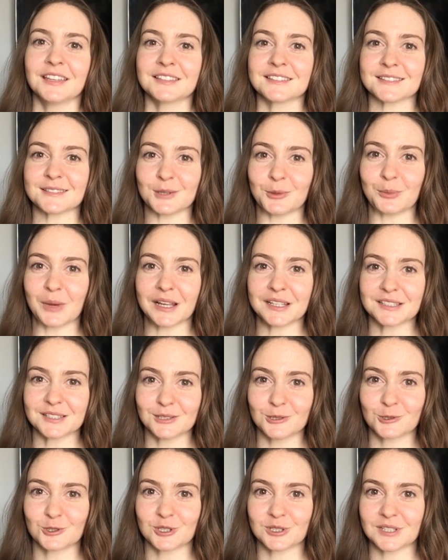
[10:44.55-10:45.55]
So my
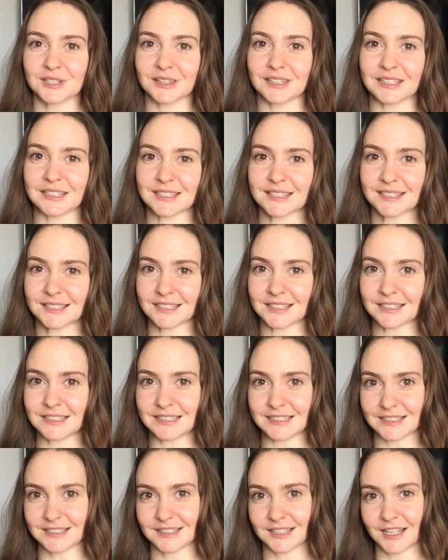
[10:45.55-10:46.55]
solution to this
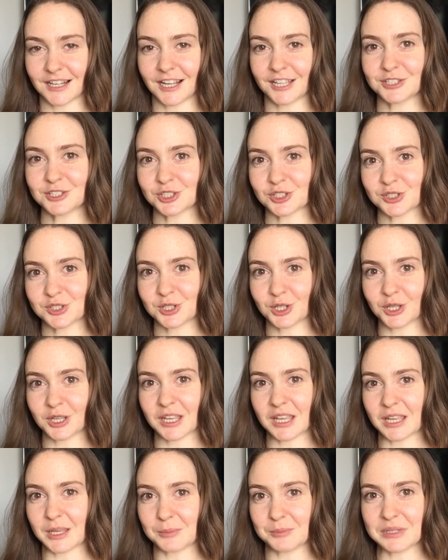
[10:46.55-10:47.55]
is that I just took
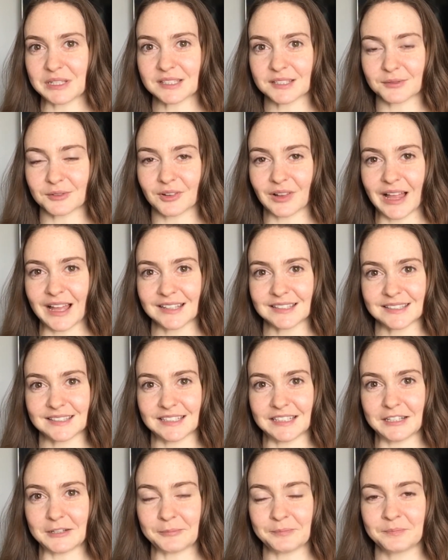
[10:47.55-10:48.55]
a piece of
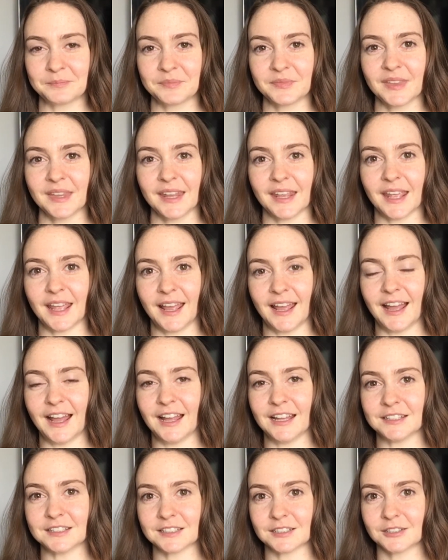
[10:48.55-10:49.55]
glassine
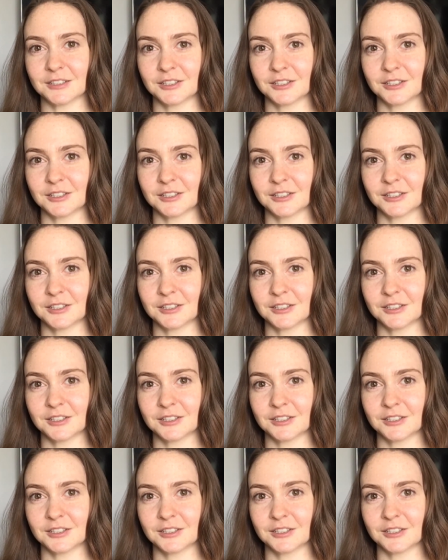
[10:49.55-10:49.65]
and